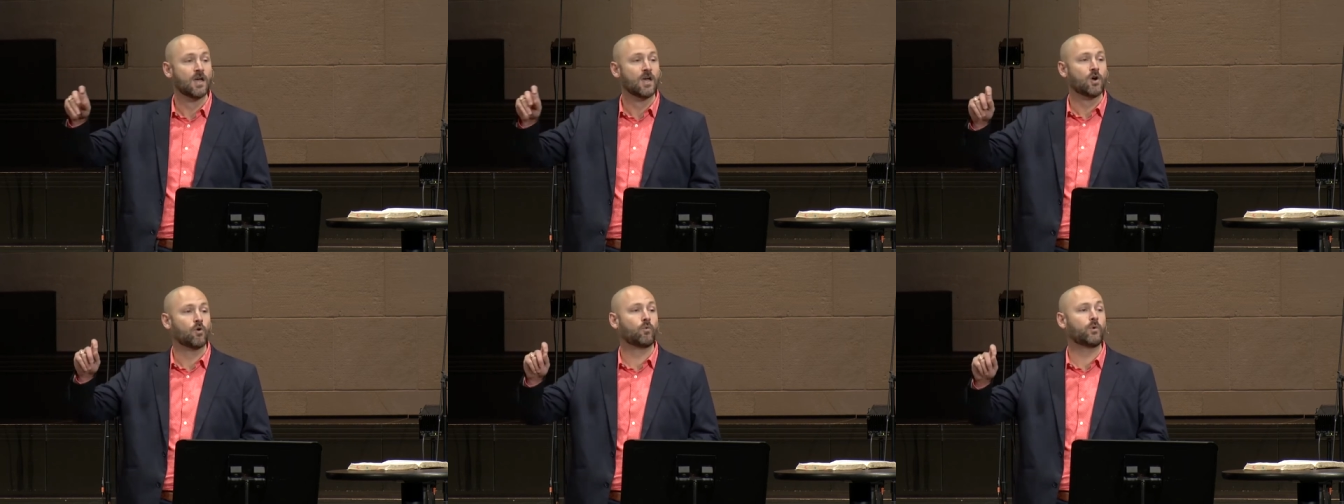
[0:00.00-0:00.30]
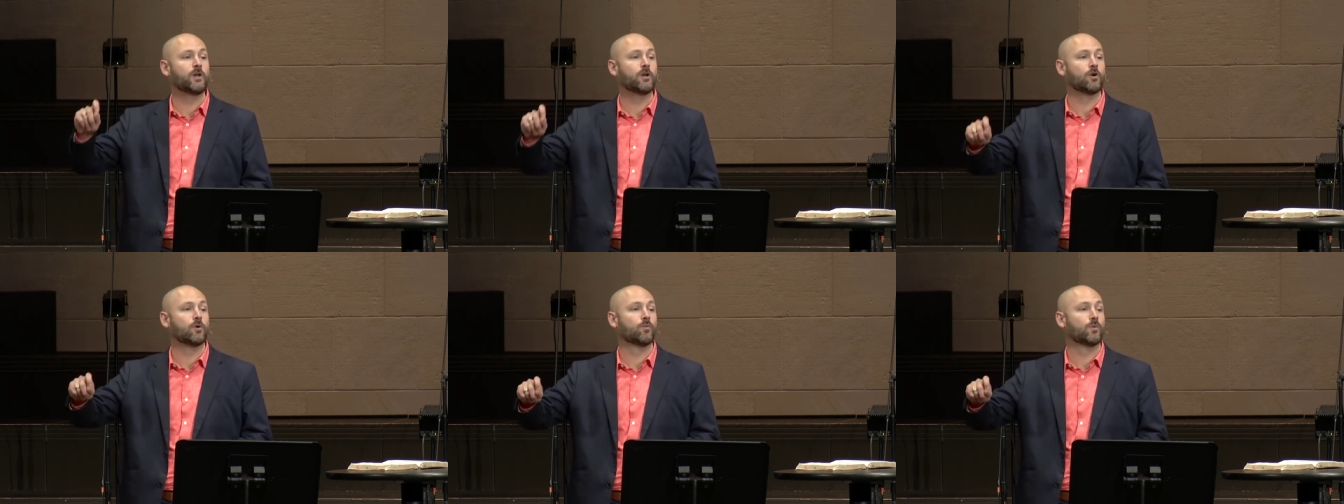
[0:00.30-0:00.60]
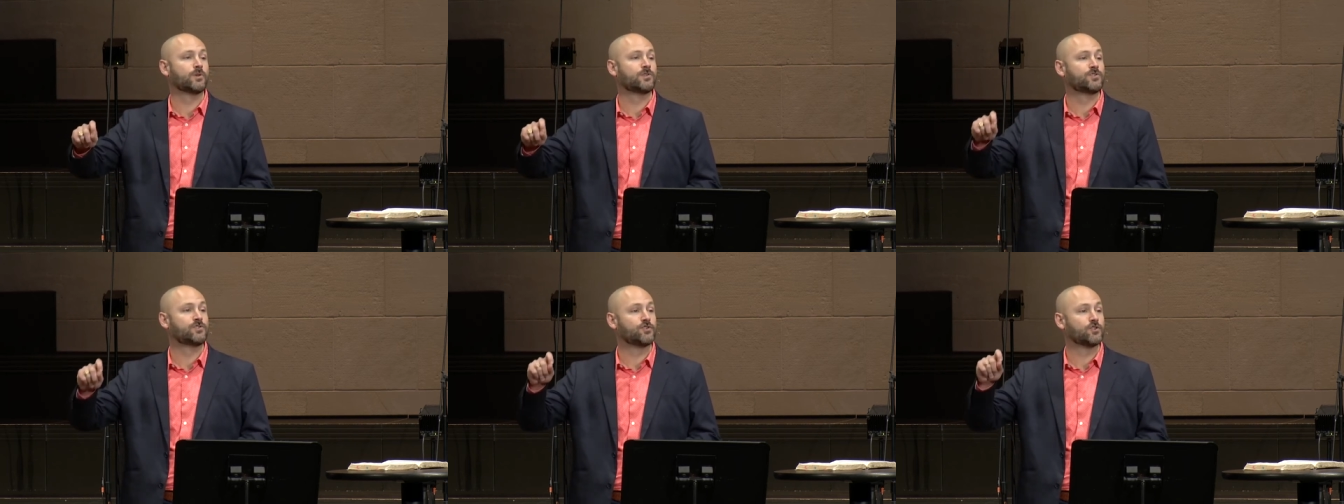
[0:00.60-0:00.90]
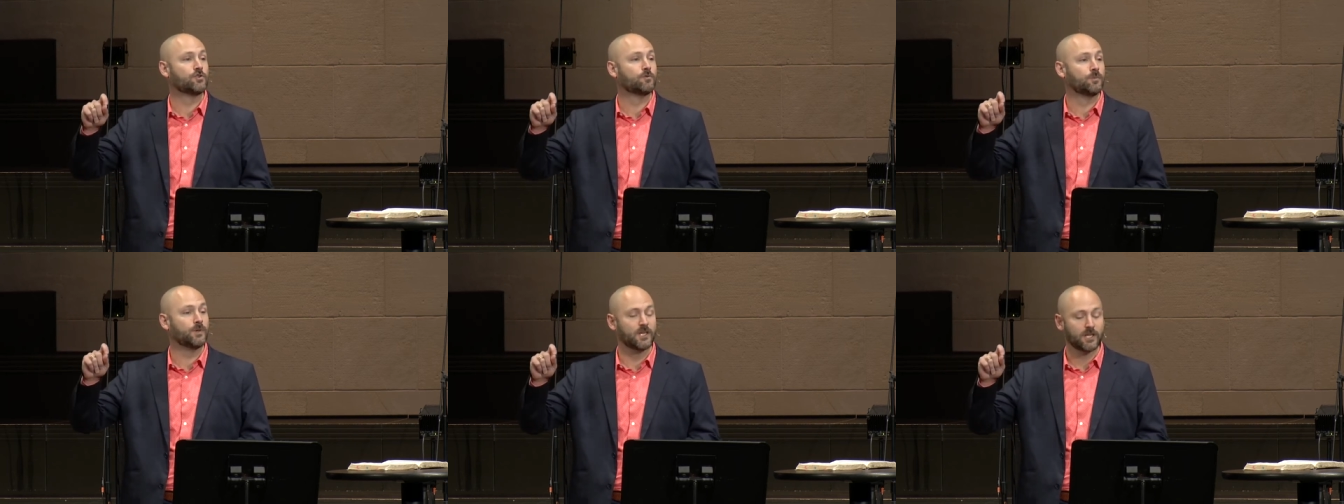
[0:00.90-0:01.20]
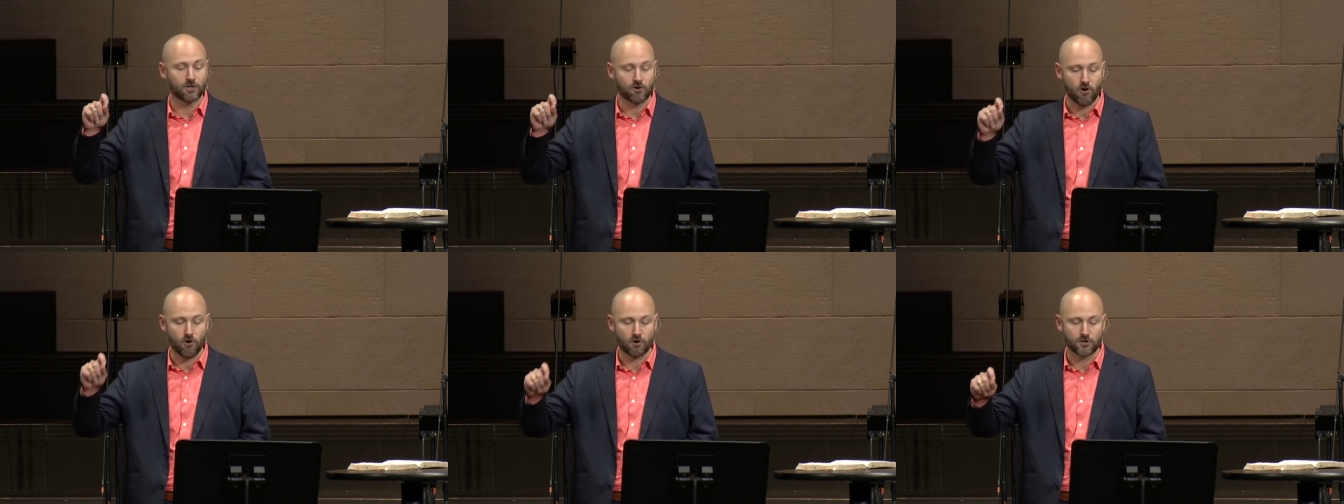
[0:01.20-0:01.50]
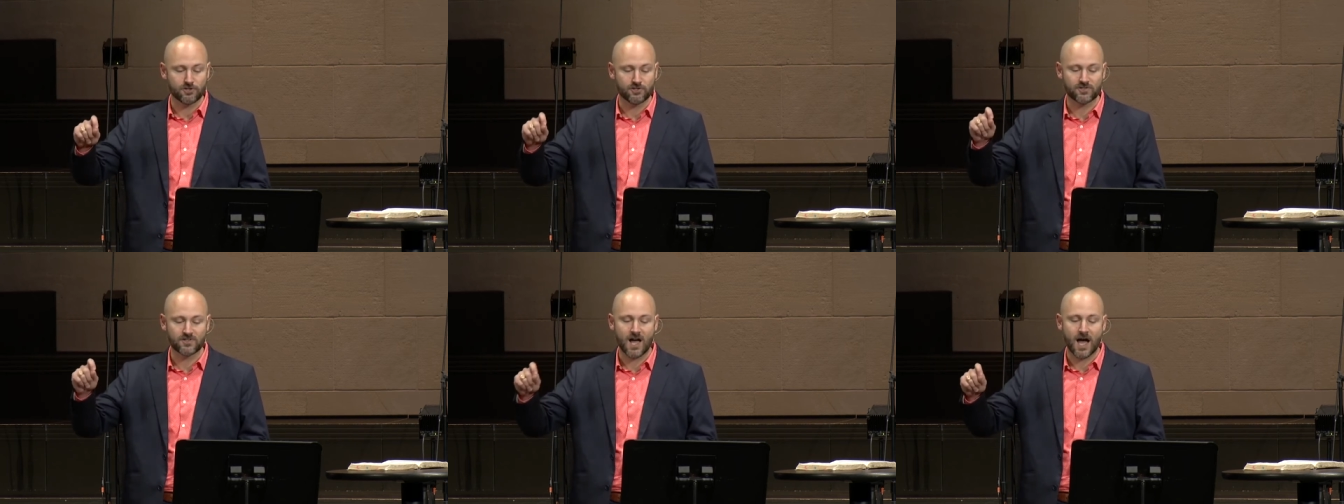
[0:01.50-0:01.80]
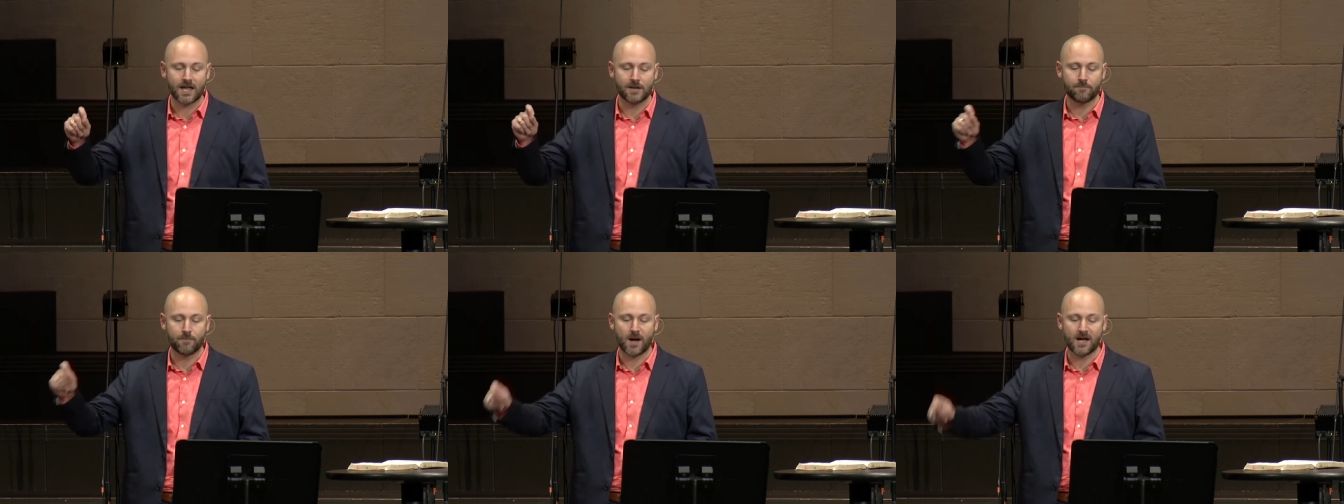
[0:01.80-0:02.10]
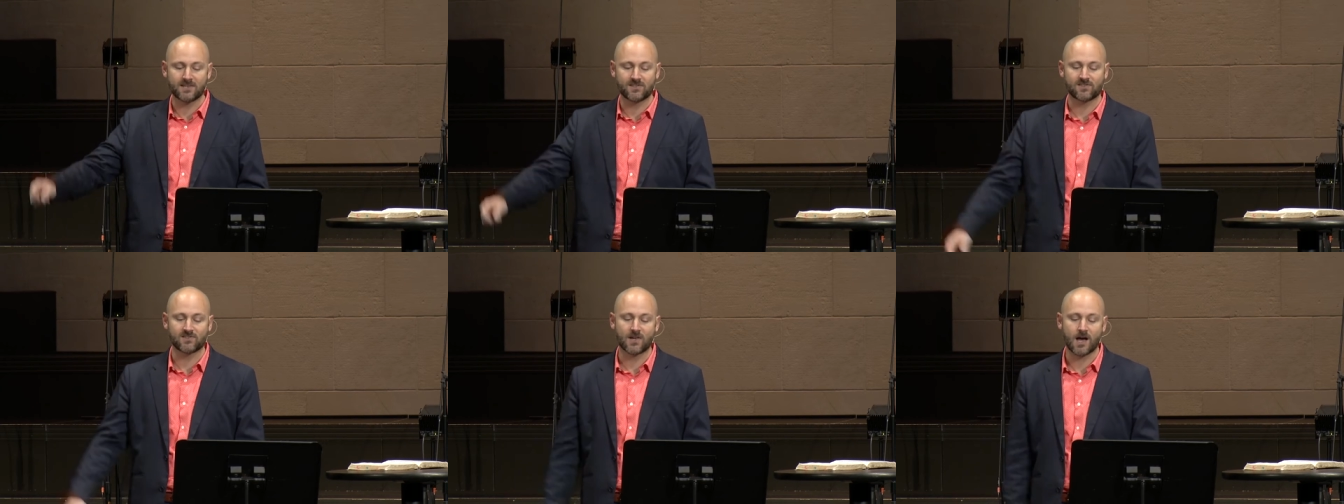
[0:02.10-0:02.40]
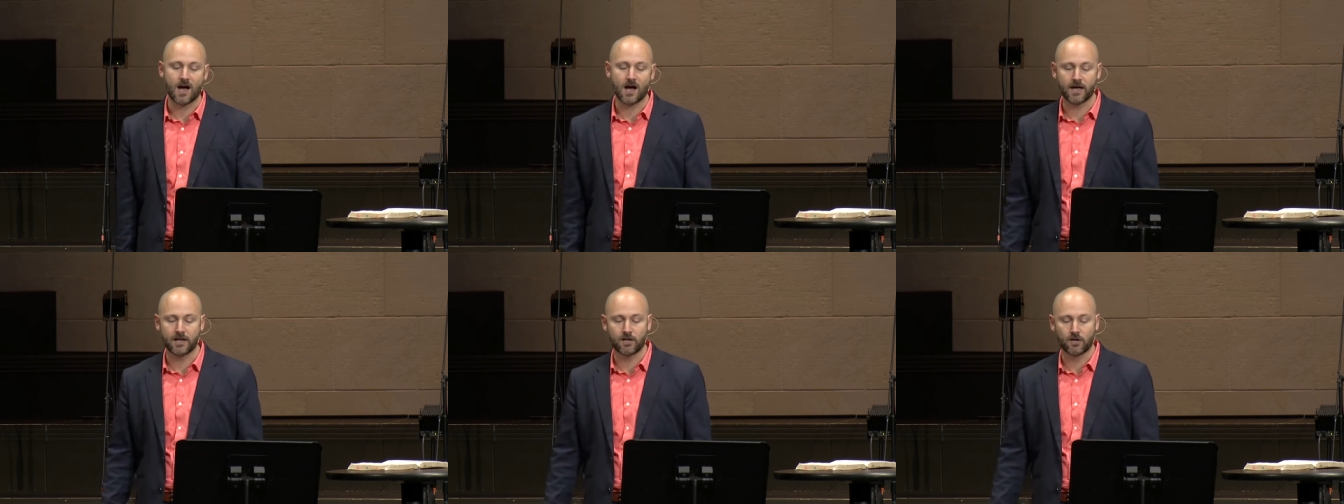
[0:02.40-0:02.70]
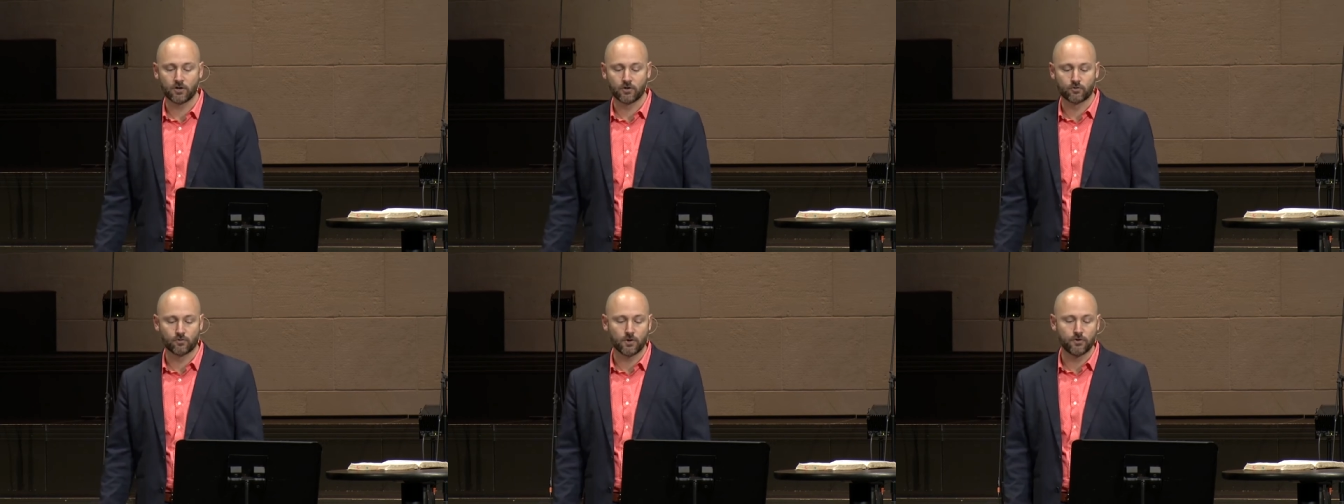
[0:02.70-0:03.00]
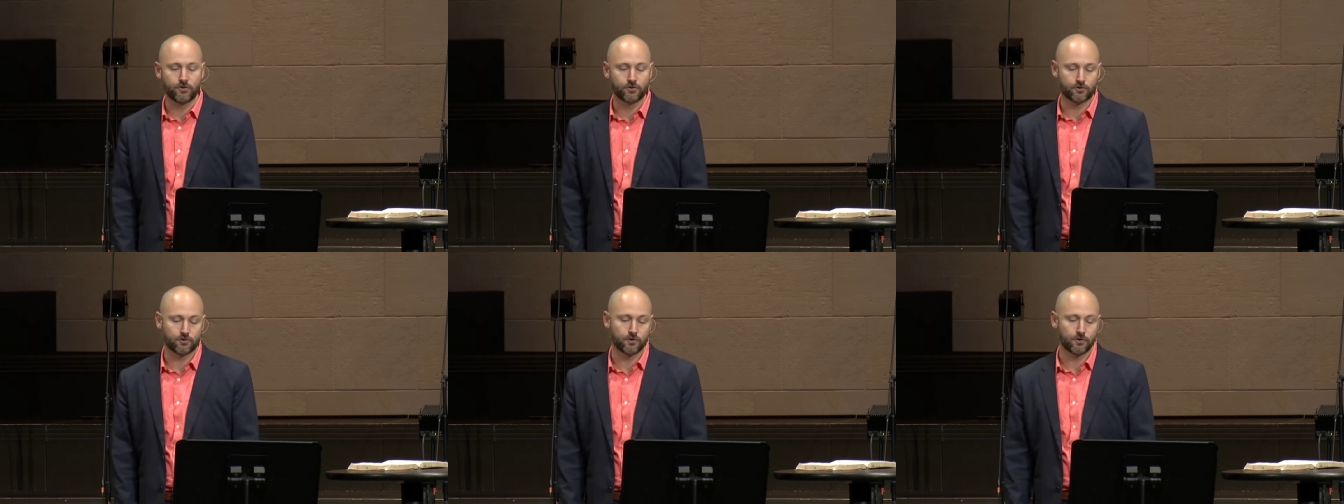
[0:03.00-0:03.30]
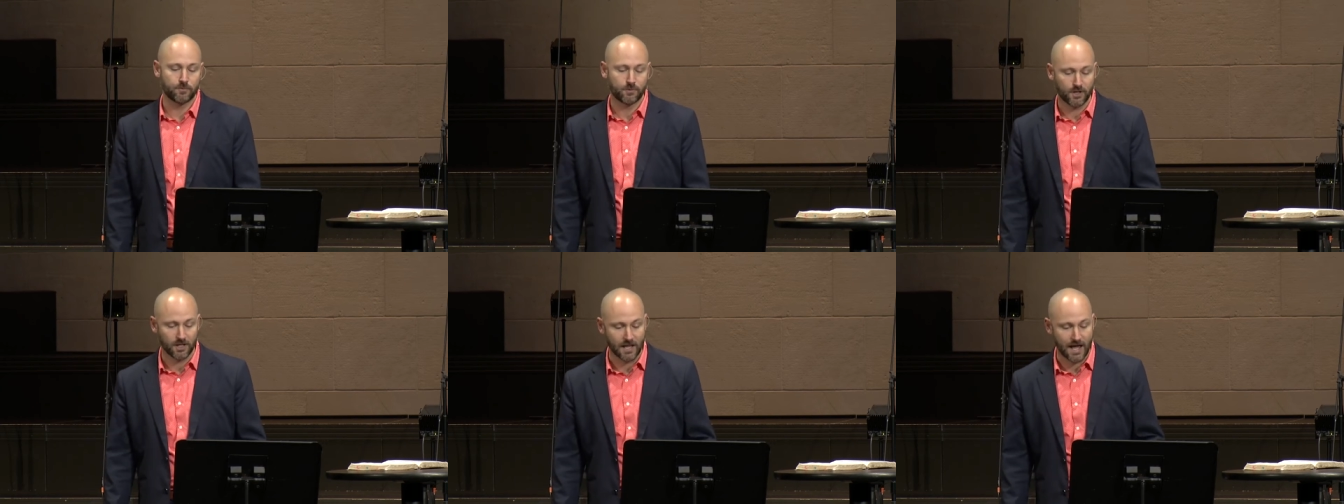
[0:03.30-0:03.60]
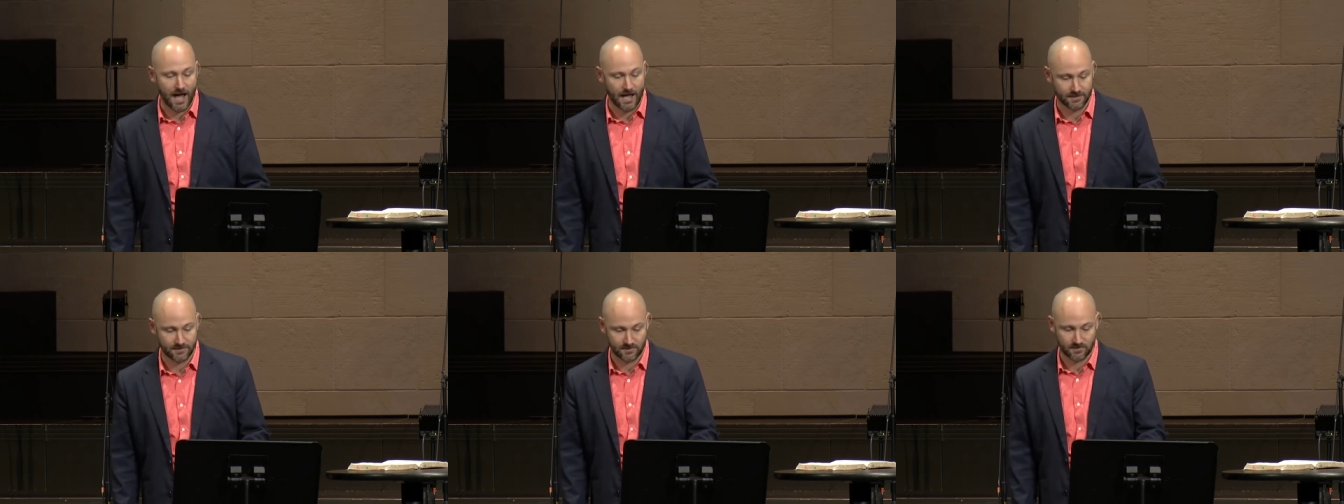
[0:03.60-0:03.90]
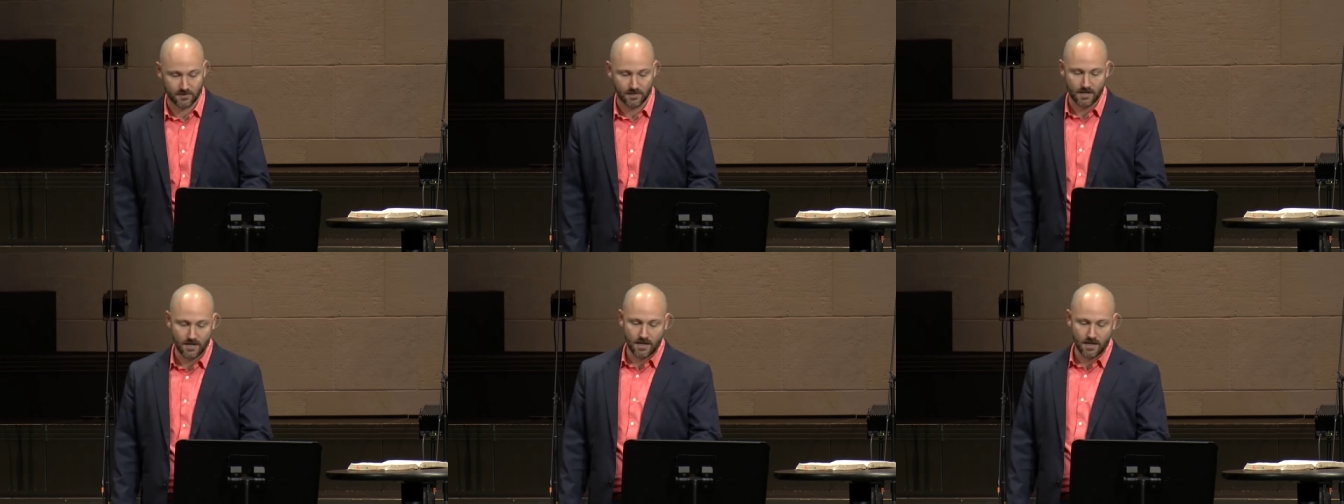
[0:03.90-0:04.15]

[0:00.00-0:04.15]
we are resuming our side by side growth group class.